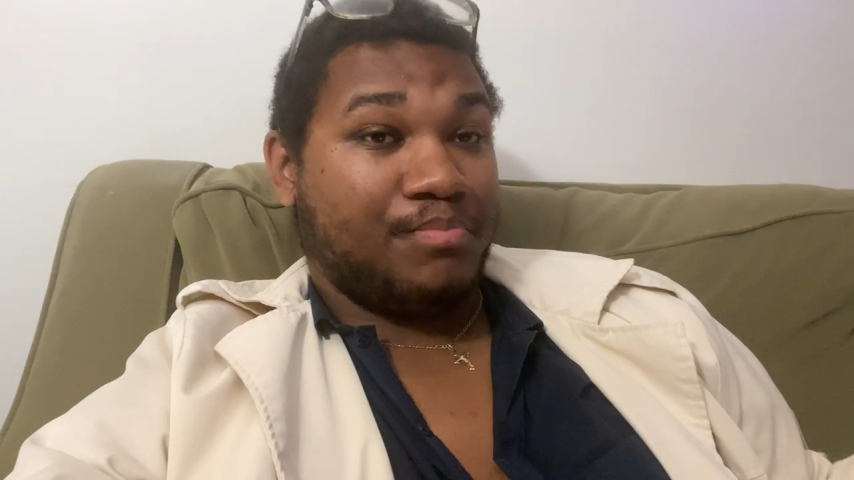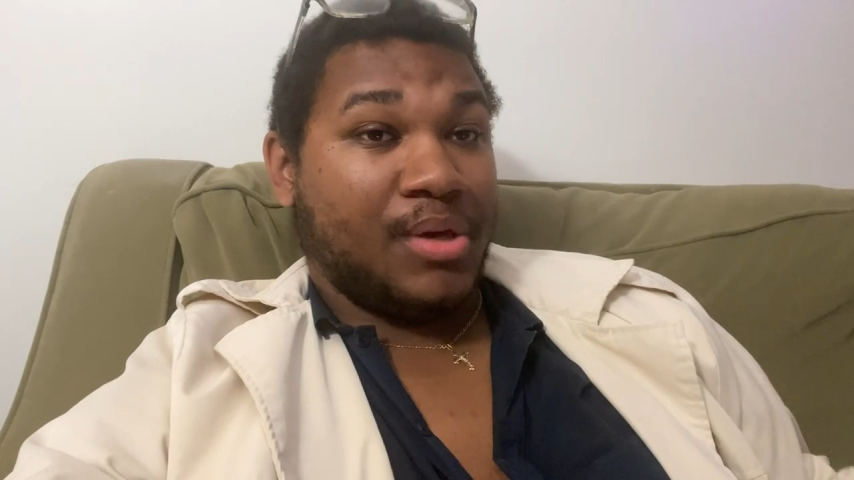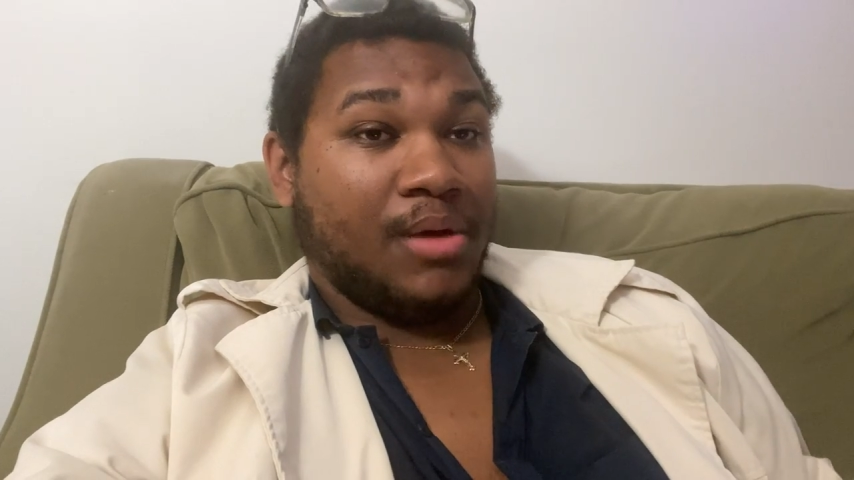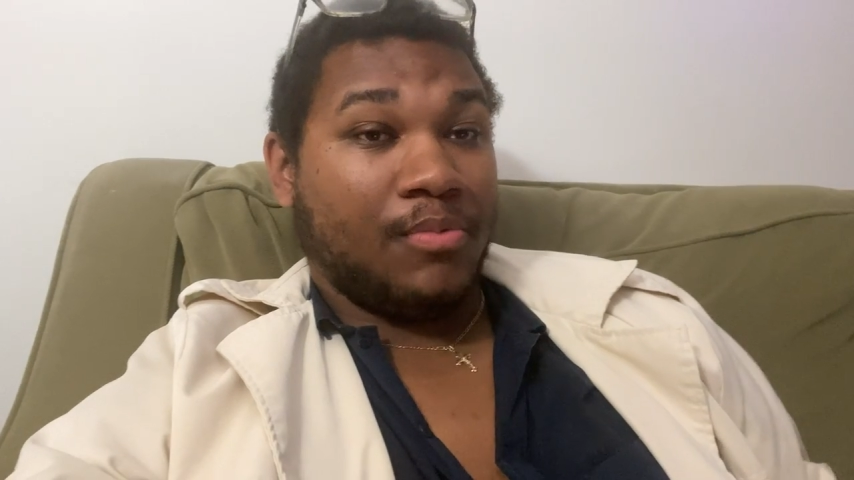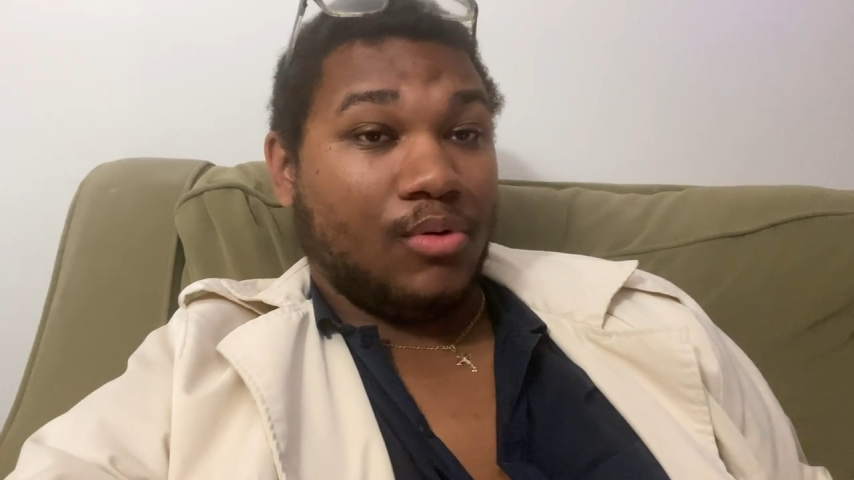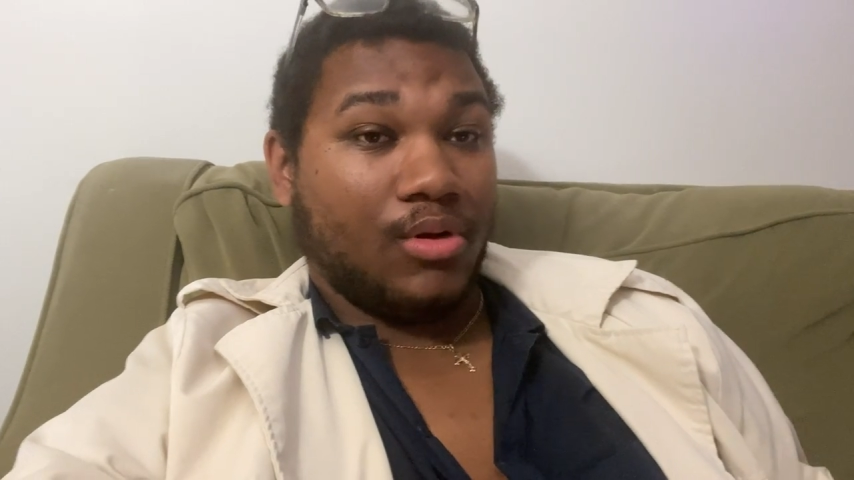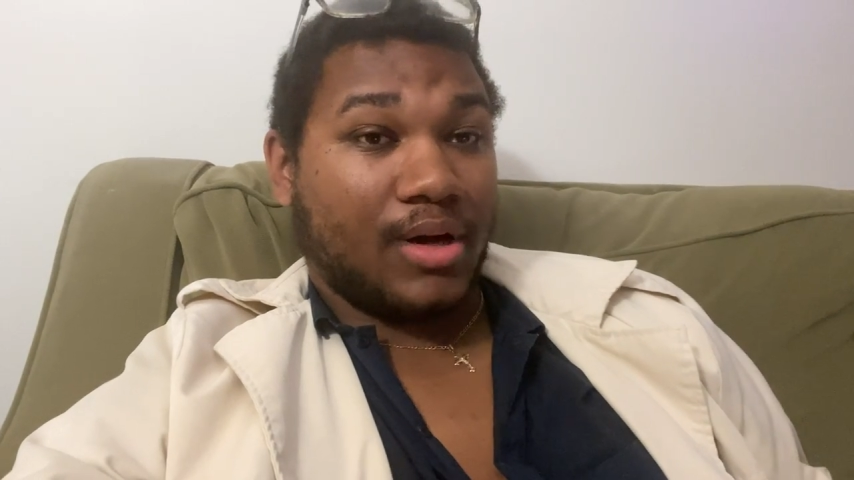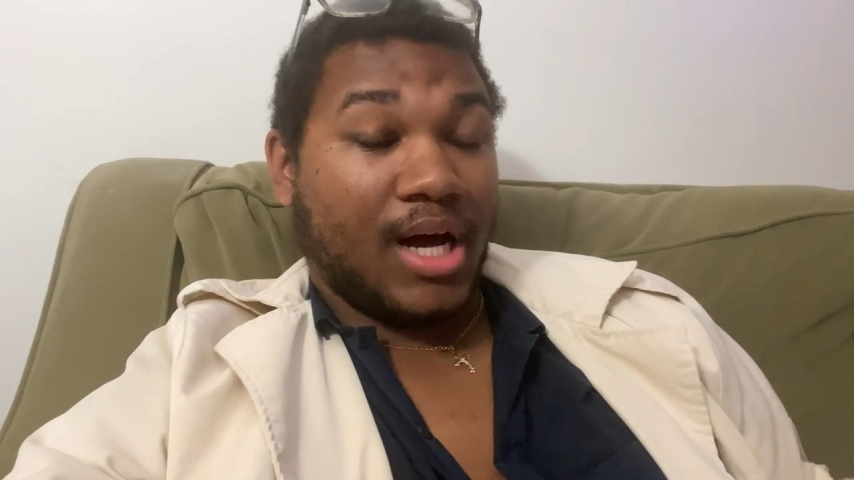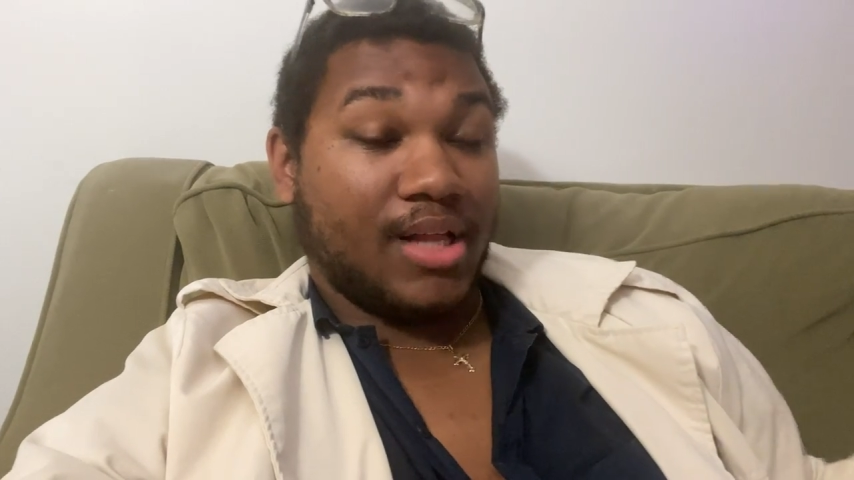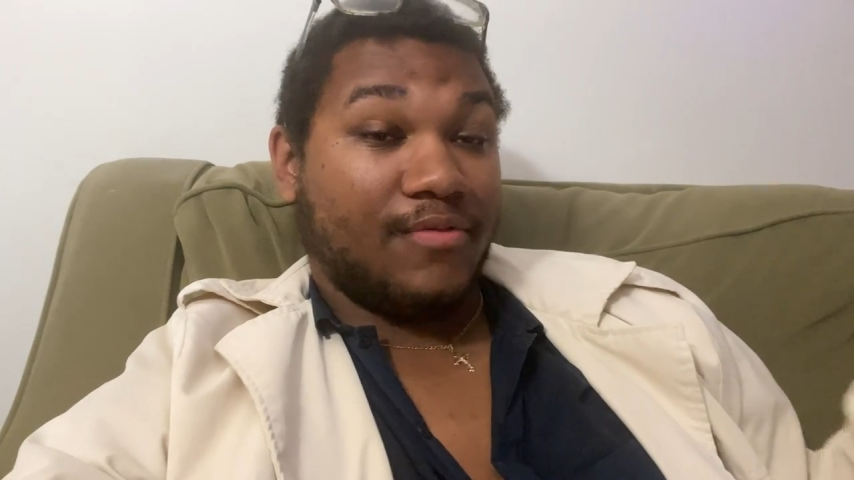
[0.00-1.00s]
people are
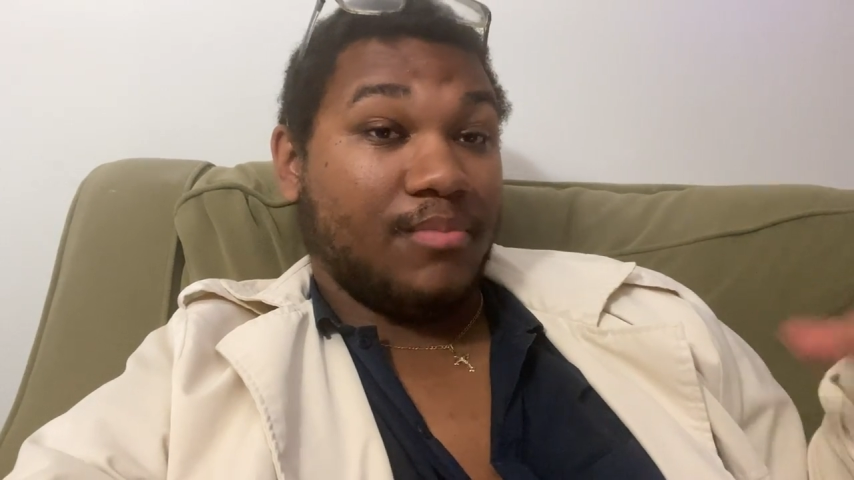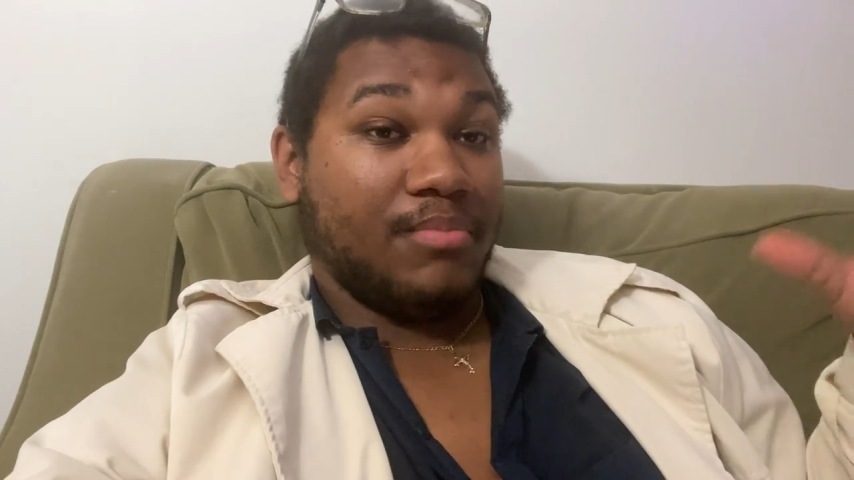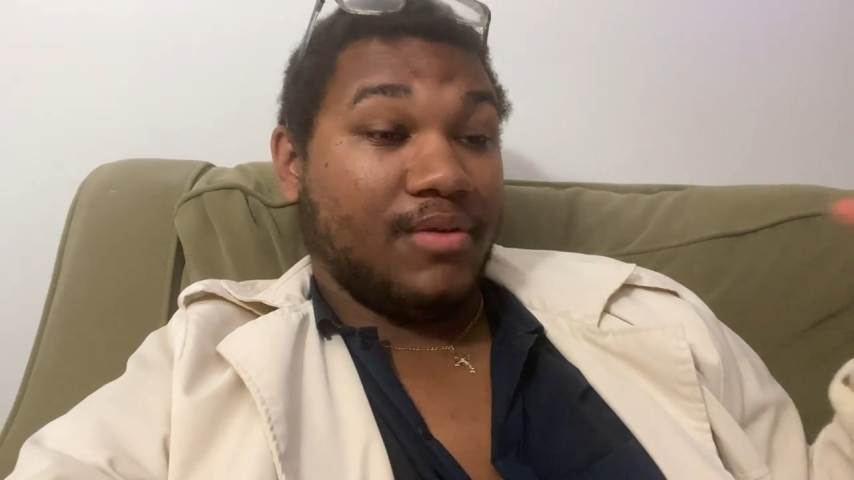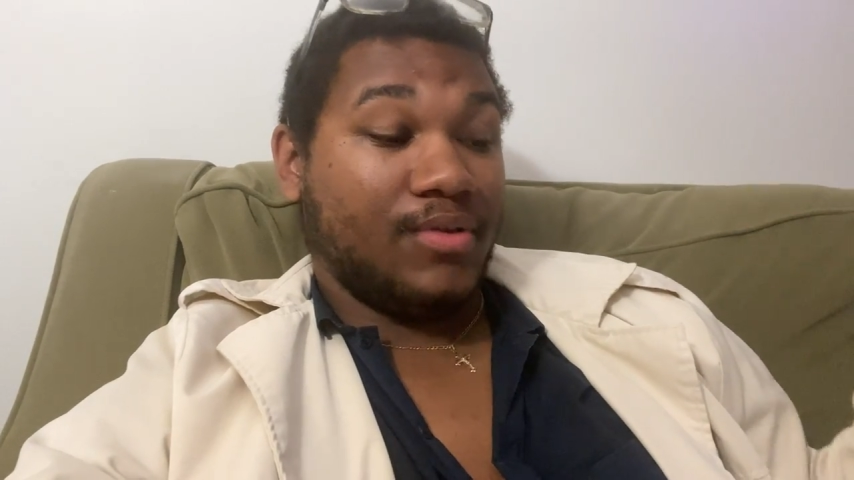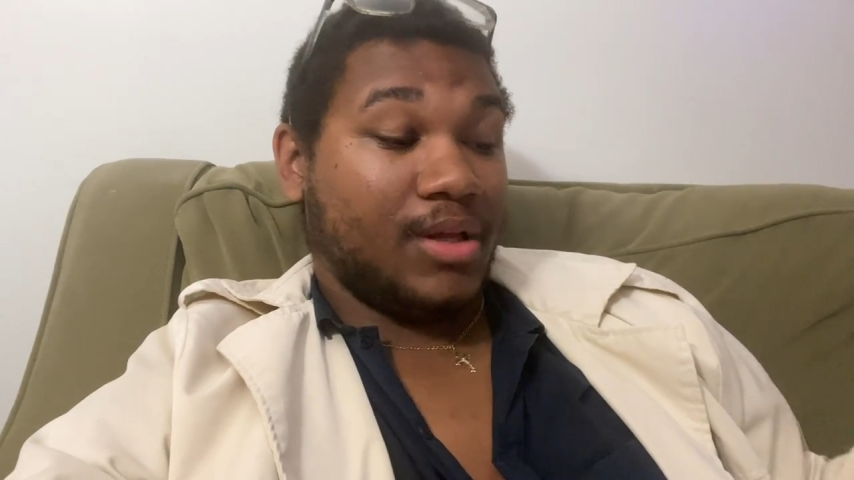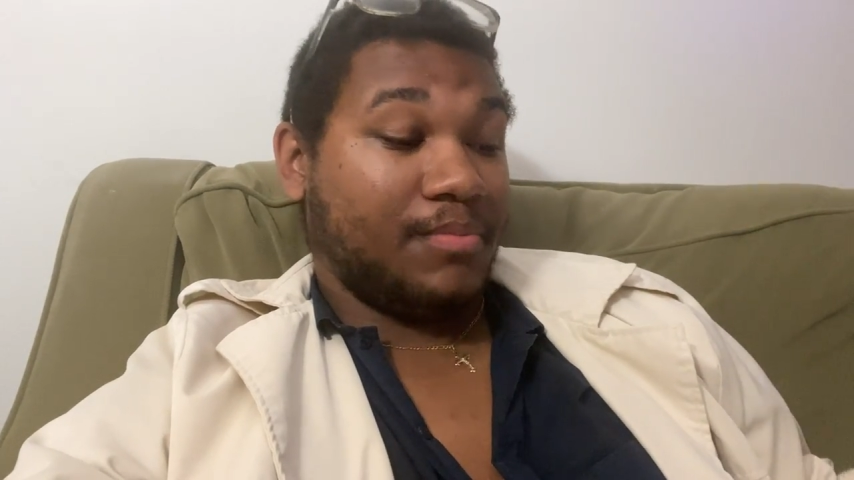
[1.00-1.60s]
kind of ambivalent,